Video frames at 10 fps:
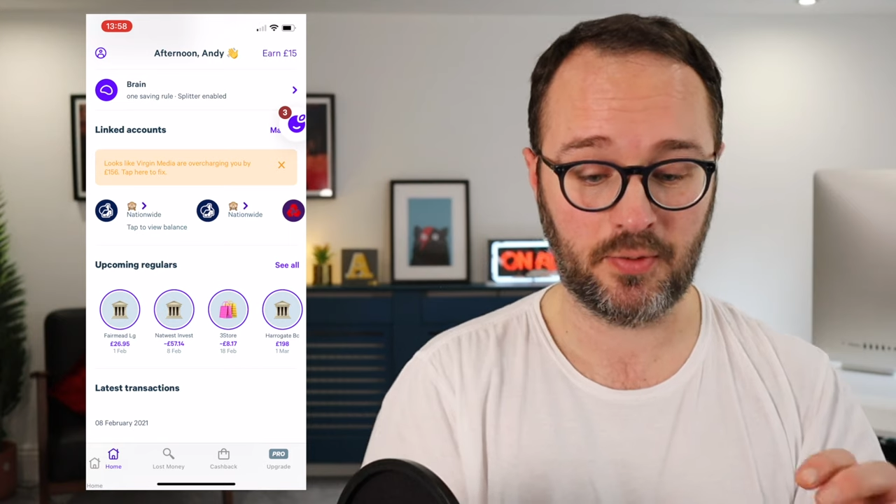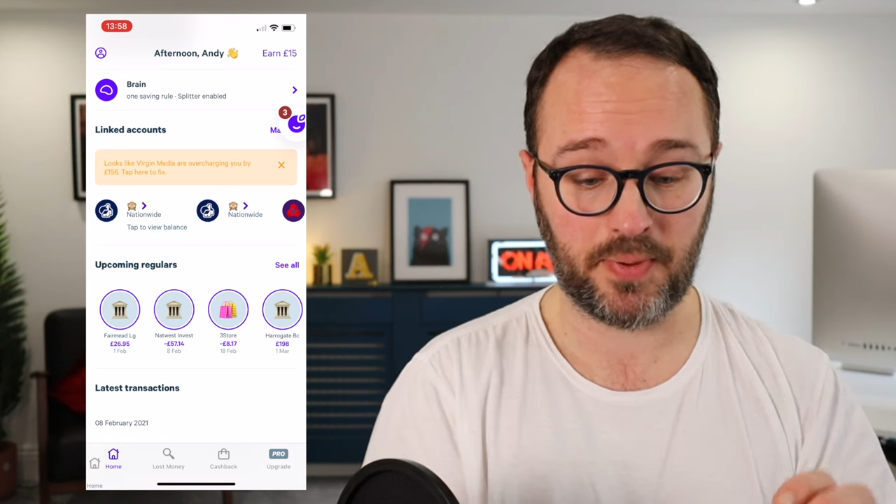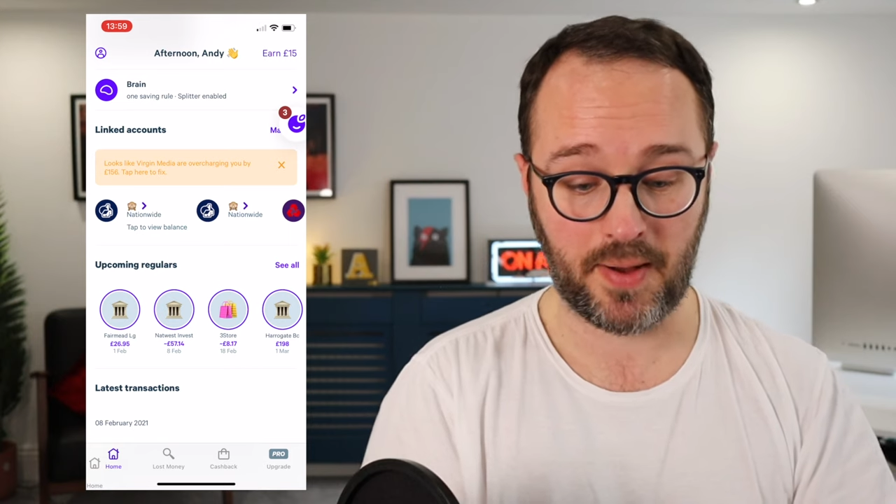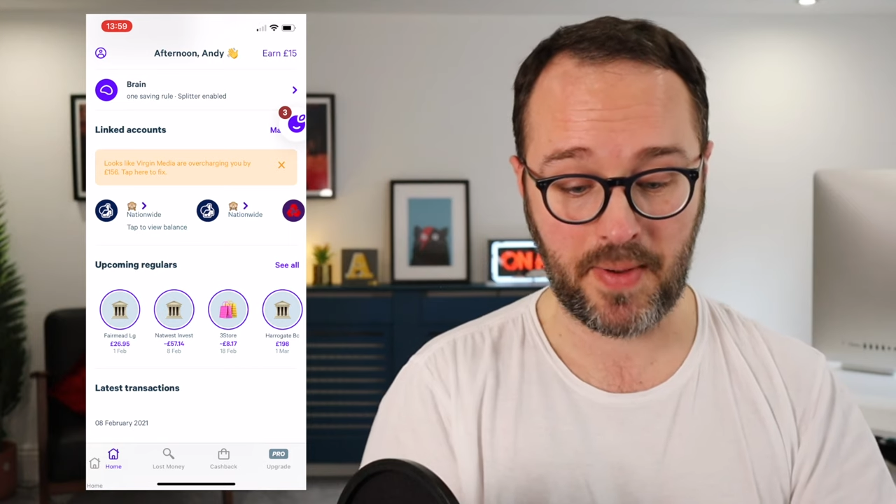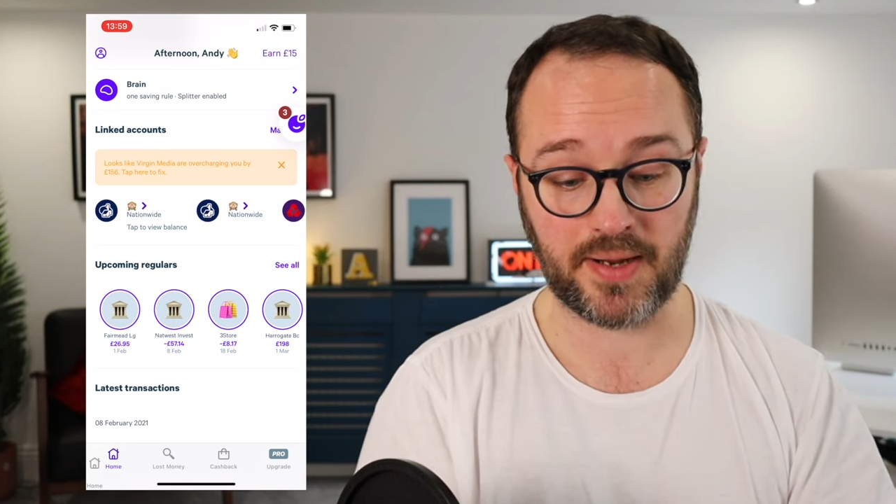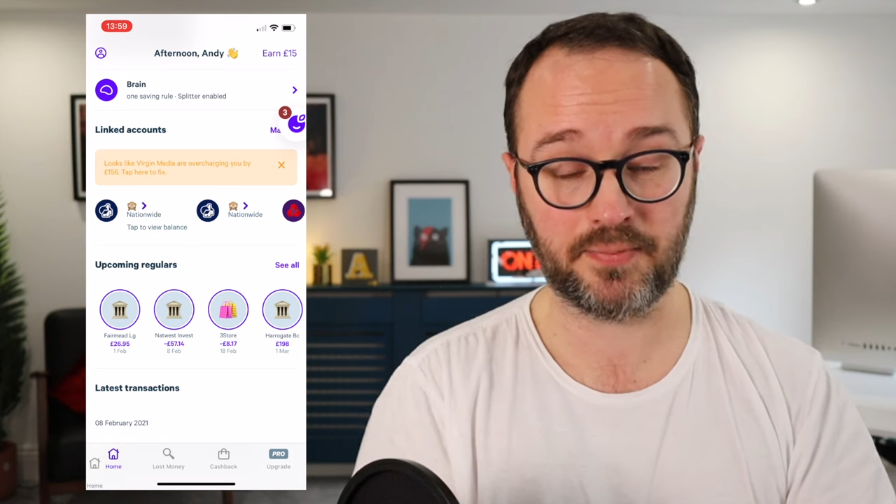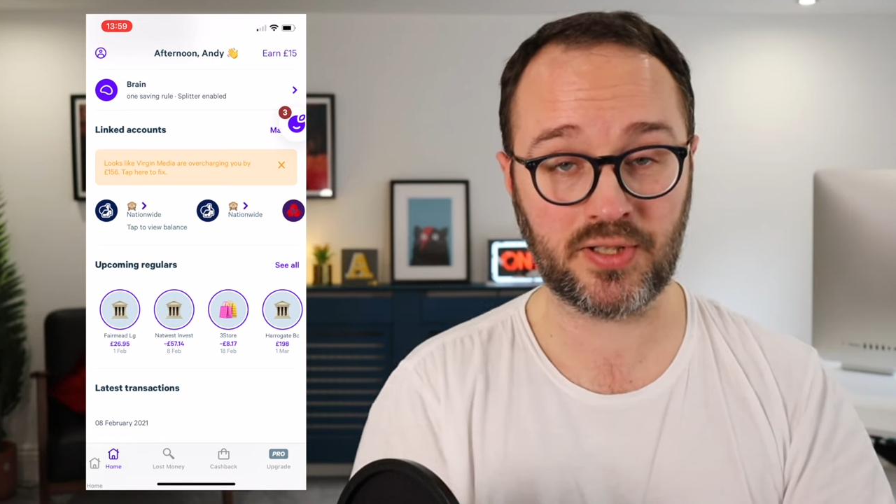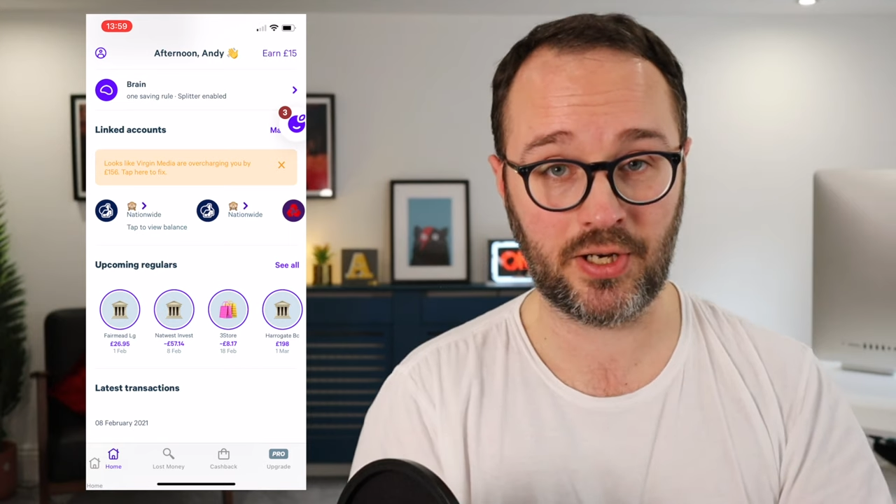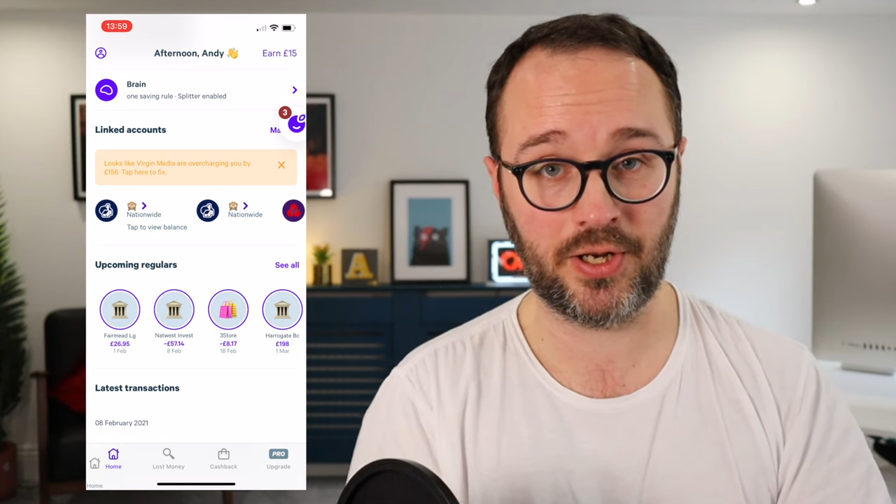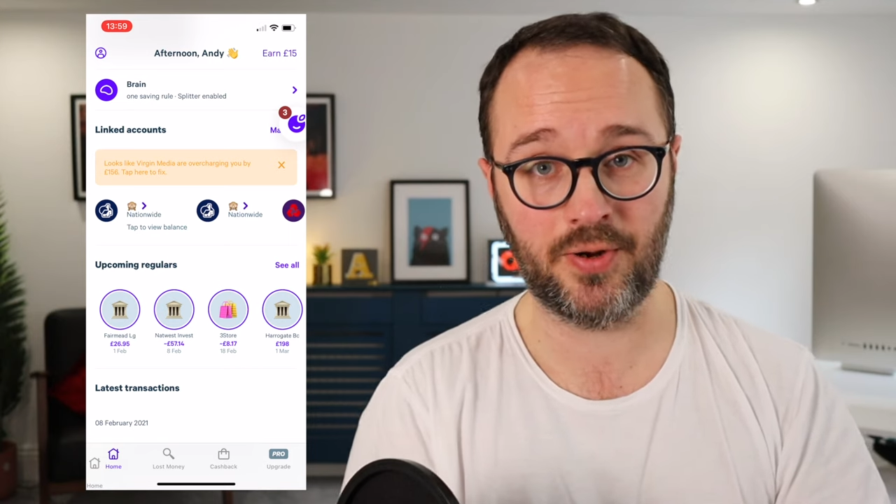but
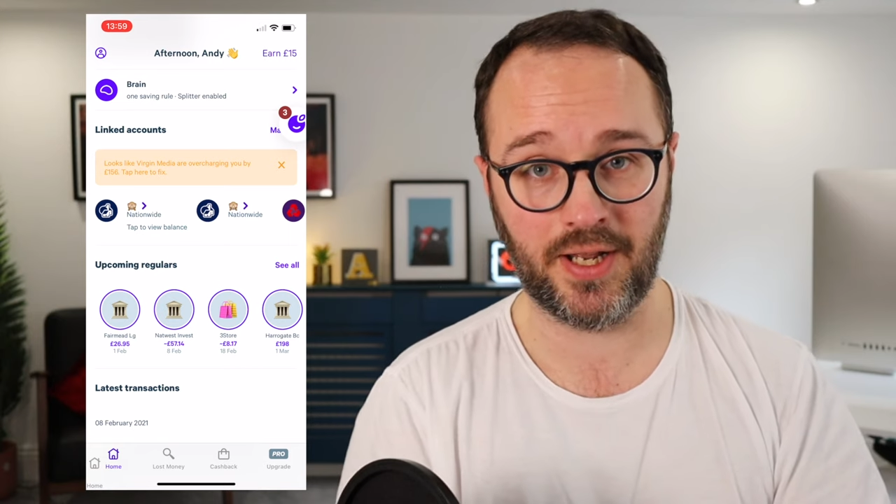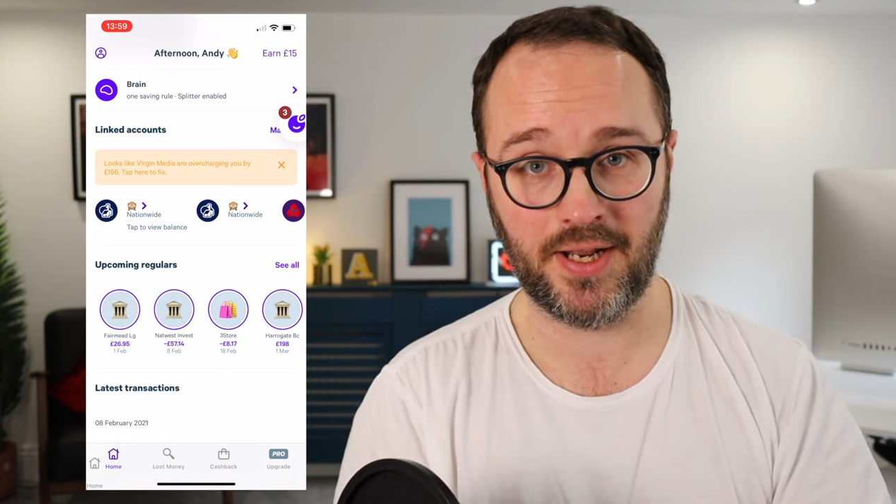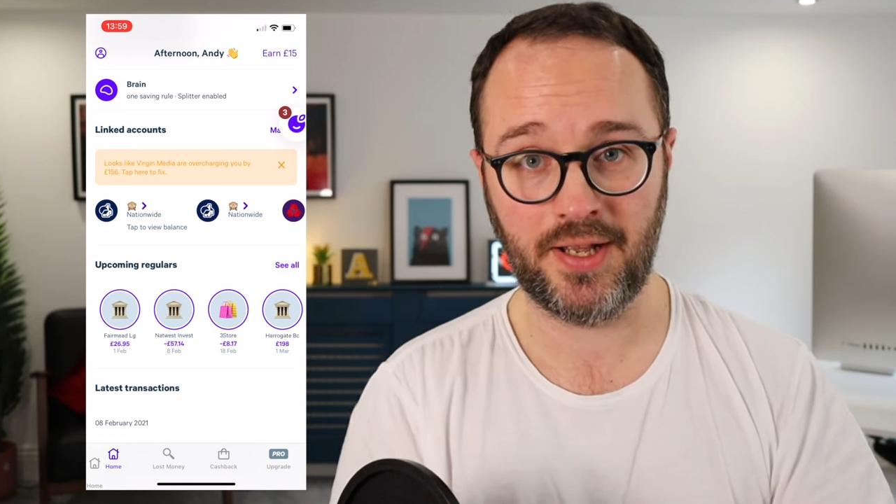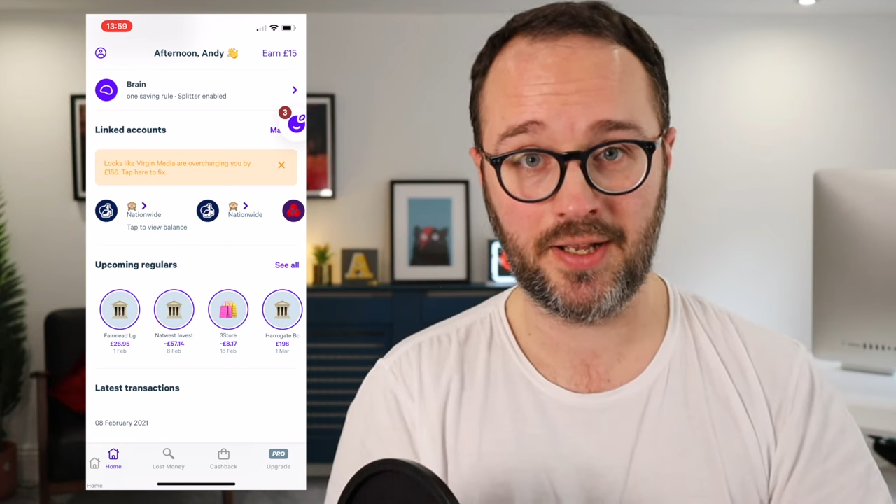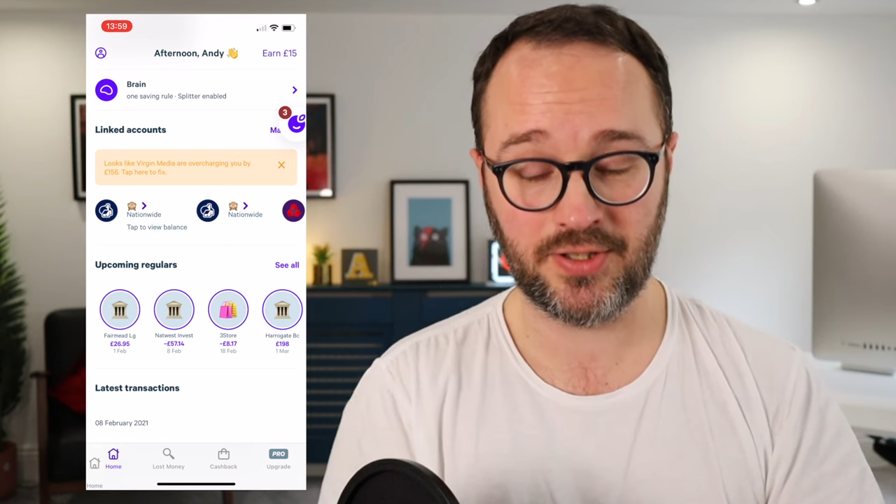absolutely